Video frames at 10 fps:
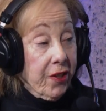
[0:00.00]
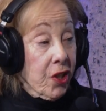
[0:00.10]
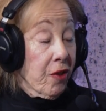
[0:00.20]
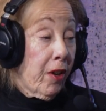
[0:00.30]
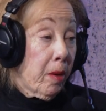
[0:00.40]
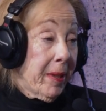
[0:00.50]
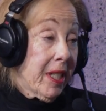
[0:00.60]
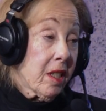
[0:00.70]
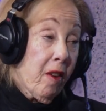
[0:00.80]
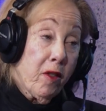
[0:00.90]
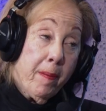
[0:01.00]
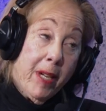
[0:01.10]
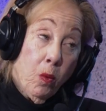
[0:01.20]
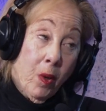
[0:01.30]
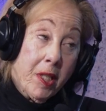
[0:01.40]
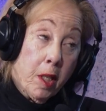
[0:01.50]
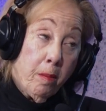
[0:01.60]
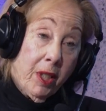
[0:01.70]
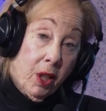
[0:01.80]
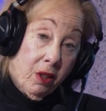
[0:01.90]
First of all, because everybody wants to
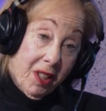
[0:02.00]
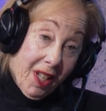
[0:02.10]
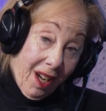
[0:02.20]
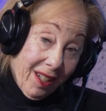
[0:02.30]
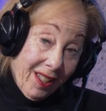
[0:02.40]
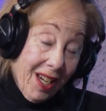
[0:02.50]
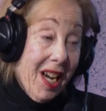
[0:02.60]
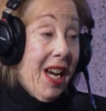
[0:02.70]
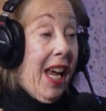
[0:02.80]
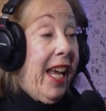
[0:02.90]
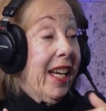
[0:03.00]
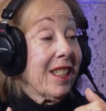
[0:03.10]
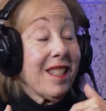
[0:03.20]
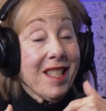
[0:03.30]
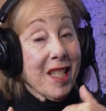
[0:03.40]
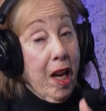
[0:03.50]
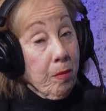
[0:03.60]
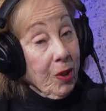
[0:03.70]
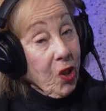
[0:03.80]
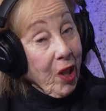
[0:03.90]
be a good guy, and
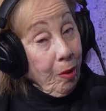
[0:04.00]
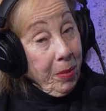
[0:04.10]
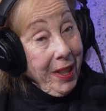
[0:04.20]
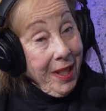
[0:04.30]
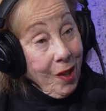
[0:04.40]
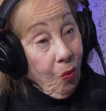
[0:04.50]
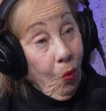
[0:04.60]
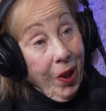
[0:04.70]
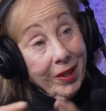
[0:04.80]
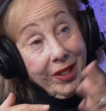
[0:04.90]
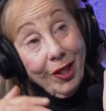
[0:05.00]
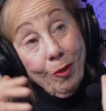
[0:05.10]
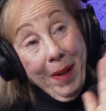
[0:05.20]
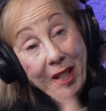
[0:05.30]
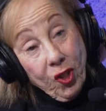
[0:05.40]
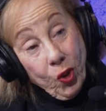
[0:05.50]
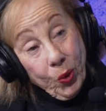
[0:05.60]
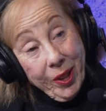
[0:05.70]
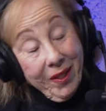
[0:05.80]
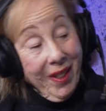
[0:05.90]
established companies want to make
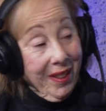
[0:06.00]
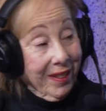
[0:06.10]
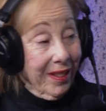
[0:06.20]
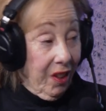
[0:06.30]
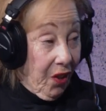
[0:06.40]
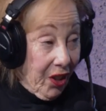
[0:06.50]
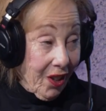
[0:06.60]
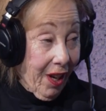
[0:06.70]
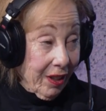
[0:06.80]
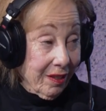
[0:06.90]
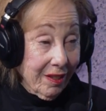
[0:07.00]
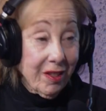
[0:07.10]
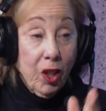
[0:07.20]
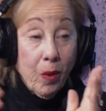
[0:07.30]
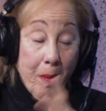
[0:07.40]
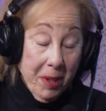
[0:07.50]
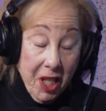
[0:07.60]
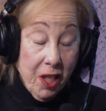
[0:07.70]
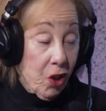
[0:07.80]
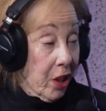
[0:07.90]
sure that they're not, their
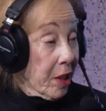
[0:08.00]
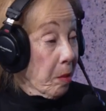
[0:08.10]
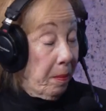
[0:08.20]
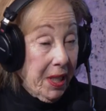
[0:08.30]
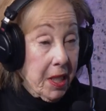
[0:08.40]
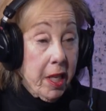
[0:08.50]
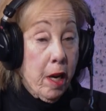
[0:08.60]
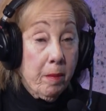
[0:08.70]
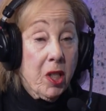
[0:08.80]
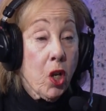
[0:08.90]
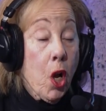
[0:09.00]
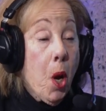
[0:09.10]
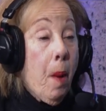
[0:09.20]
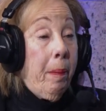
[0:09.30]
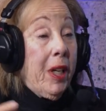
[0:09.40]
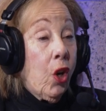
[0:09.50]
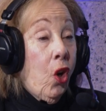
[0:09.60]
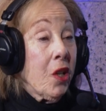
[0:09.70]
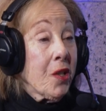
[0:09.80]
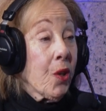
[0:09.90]
reputation isn't being damaged. But
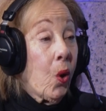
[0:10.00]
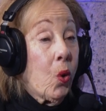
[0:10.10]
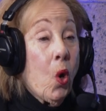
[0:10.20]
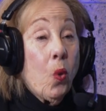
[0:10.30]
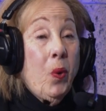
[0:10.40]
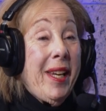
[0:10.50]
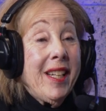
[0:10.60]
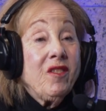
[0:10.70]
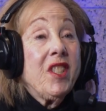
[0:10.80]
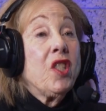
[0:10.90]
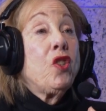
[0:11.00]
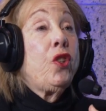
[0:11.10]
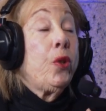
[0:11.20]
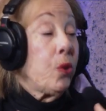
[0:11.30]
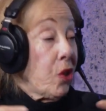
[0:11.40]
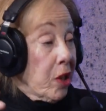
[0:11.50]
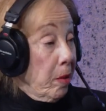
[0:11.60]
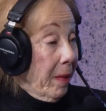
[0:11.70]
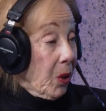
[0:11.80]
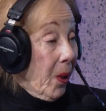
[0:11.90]
also, we have this huge
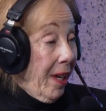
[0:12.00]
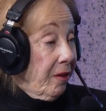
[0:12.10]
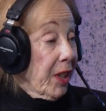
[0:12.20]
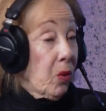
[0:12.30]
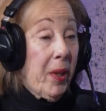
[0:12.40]
demographic.